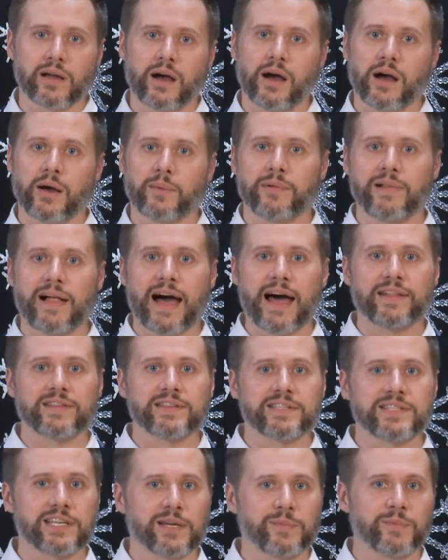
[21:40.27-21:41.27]
A lot of the
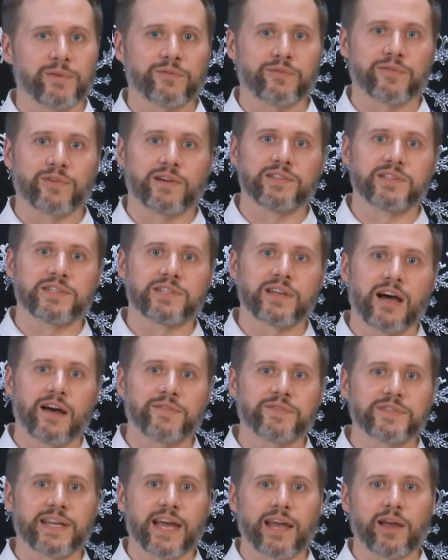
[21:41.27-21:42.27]
Sigmund Freud
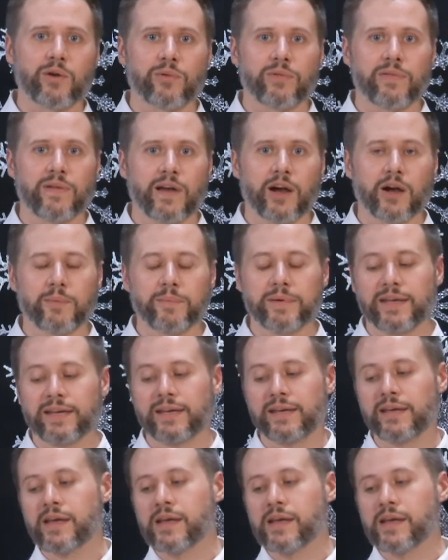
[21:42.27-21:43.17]
stuff, psychotherapy,